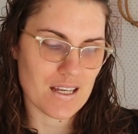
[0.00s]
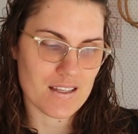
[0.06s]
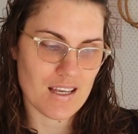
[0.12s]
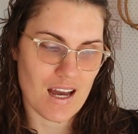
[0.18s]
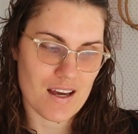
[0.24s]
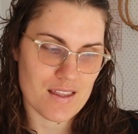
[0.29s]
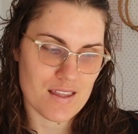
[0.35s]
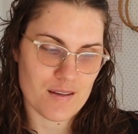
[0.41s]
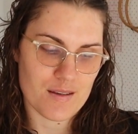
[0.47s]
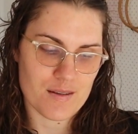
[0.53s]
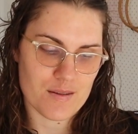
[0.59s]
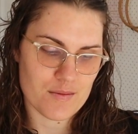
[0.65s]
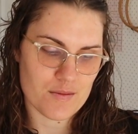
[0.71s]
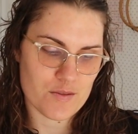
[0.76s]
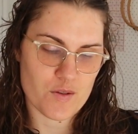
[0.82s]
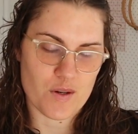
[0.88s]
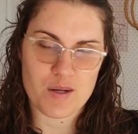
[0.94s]
yeah, I think
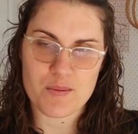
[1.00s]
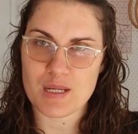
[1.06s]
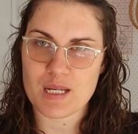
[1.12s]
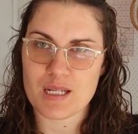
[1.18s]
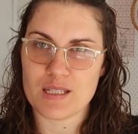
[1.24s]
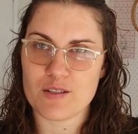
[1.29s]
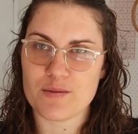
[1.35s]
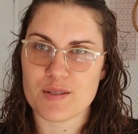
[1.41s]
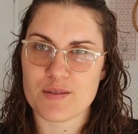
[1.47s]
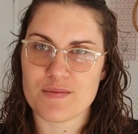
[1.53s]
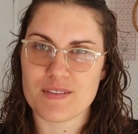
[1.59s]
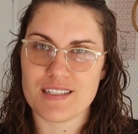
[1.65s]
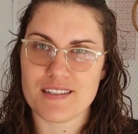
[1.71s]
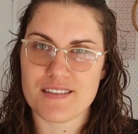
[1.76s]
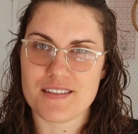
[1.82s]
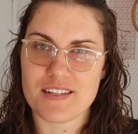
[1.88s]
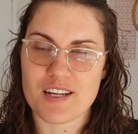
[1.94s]
trying to be a little bit
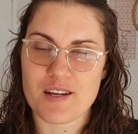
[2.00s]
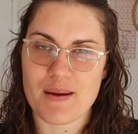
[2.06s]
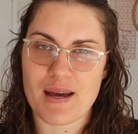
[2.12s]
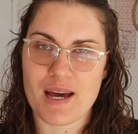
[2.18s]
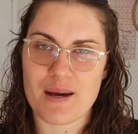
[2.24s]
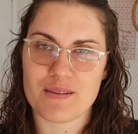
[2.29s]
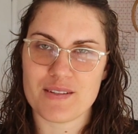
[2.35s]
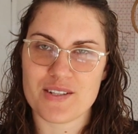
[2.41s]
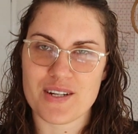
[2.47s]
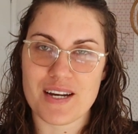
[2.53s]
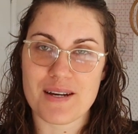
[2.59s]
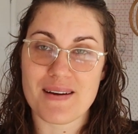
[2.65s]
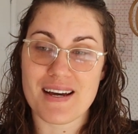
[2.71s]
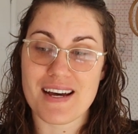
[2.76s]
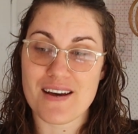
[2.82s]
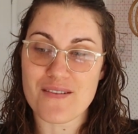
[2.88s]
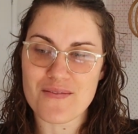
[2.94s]
realistic about how much time
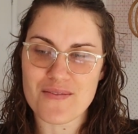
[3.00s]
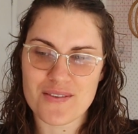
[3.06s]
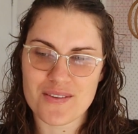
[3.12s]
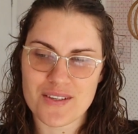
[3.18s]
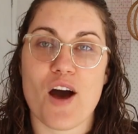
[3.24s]
I have.